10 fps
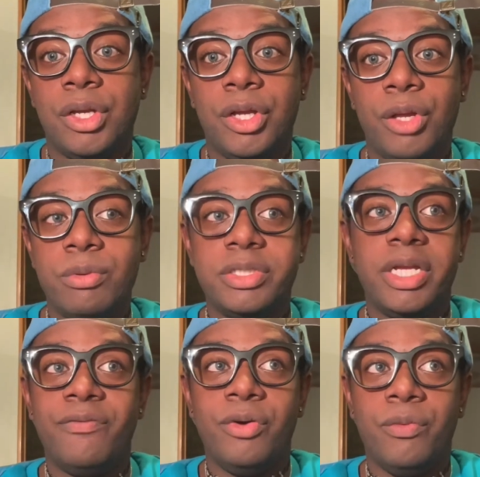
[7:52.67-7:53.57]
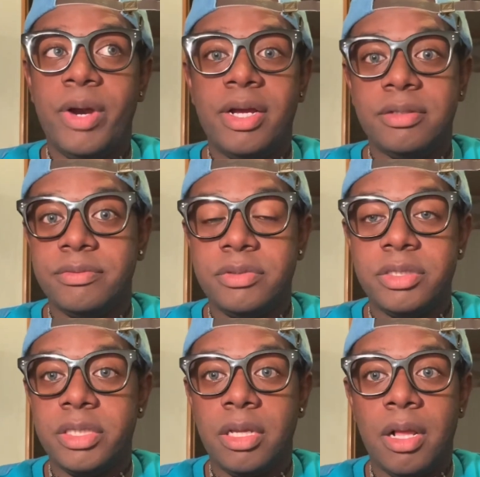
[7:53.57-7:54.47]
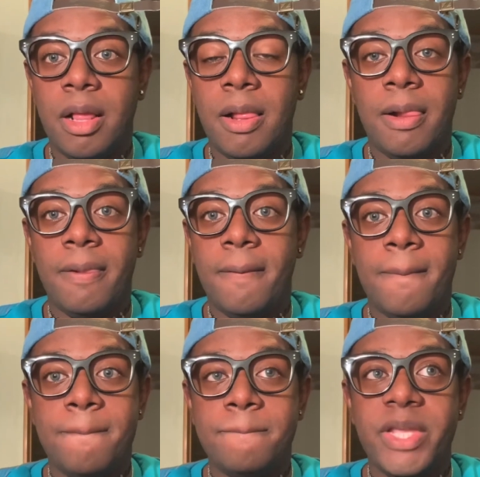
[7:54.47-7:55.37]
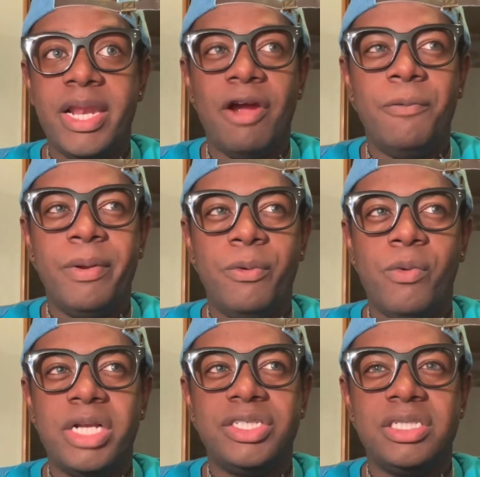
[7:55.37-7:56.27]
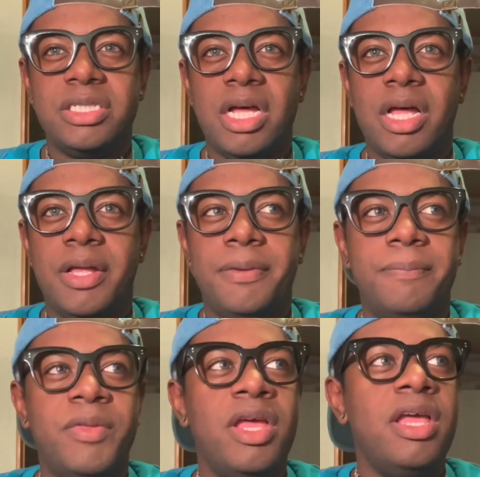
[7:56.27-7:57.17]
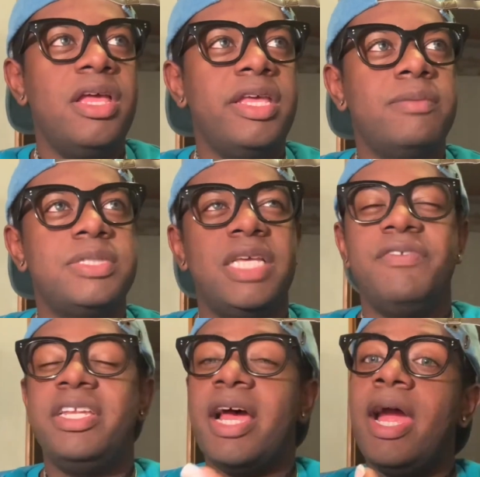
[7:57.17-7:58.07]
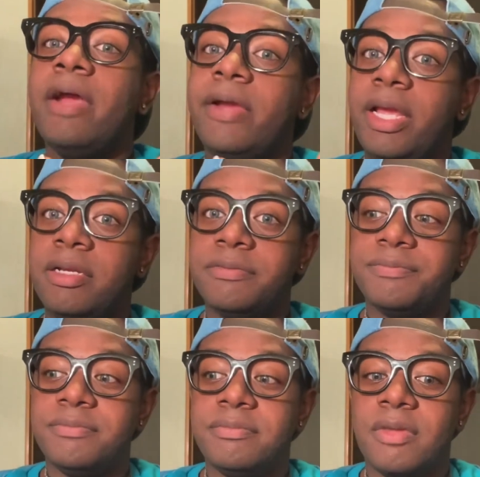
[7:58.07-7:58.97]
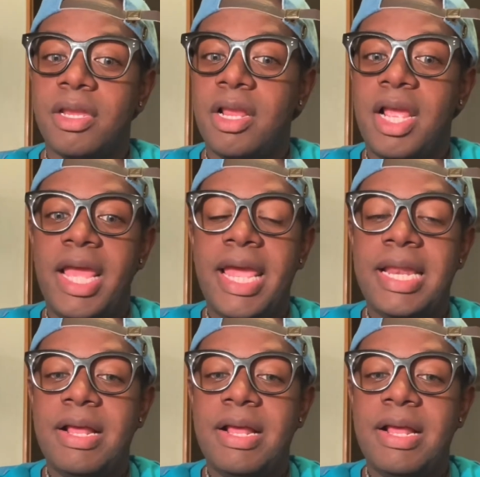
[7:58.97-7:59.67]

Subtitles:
He was never around. And I remember watching MTV Diary, and